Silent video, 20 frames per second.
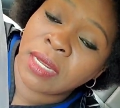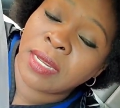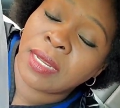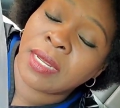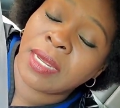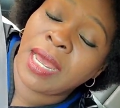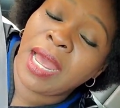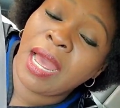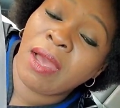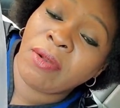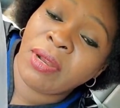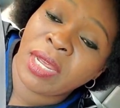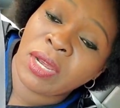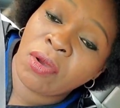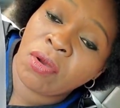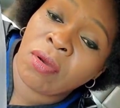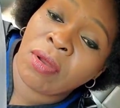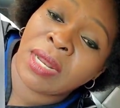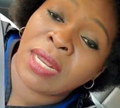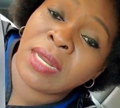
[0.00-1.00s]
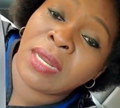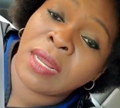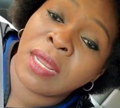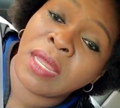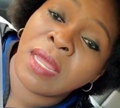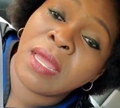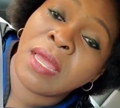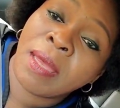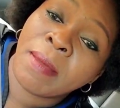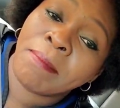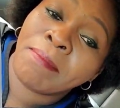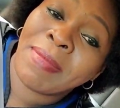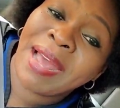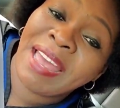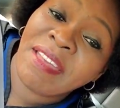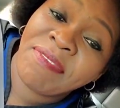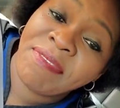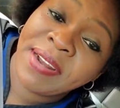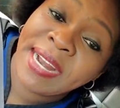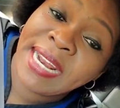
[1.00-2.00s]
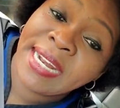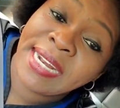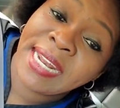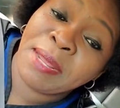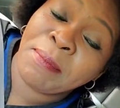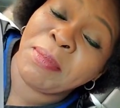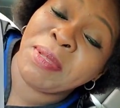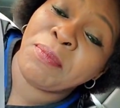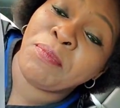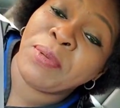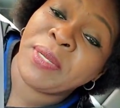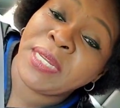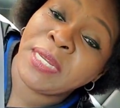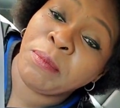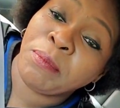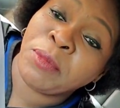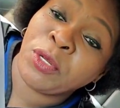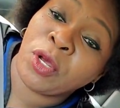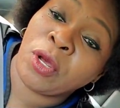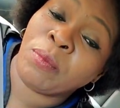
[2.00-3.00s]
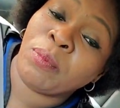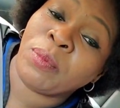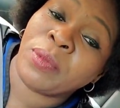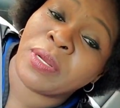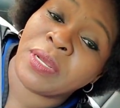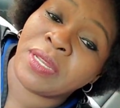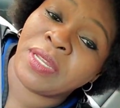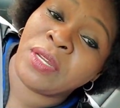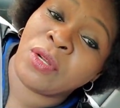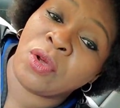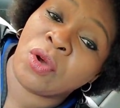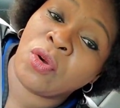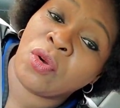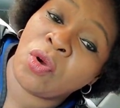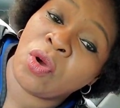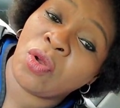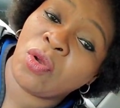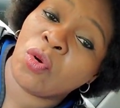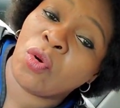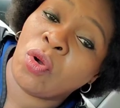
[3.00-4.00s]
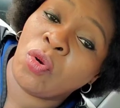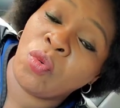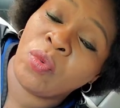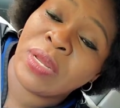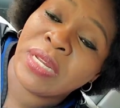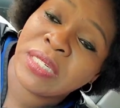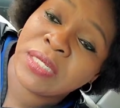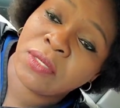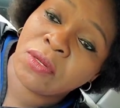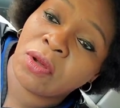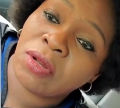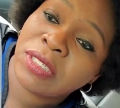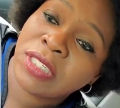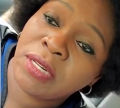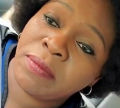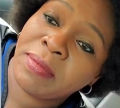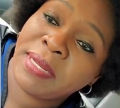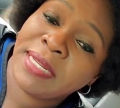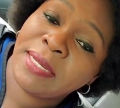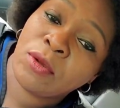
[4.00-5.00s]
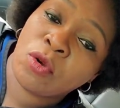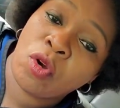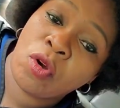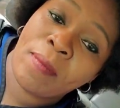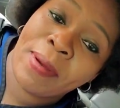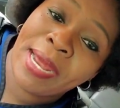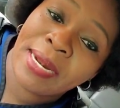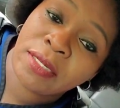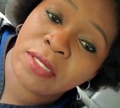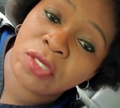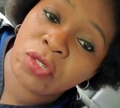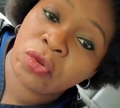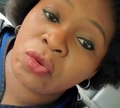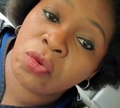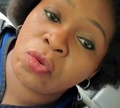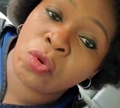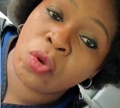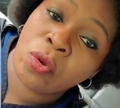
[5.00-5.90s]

how they call it, my friend that be beating me up, always causing me to go back to school.